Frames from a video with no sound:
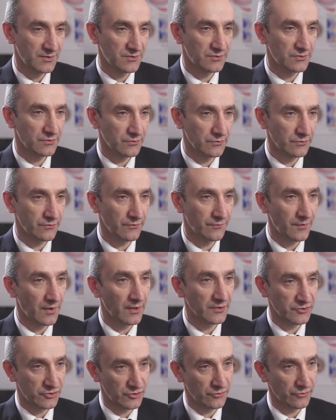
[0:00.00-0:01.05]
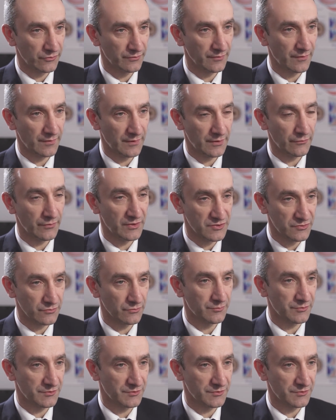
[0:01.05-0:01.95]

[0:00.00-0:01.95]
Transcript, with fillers: to fine-tune the original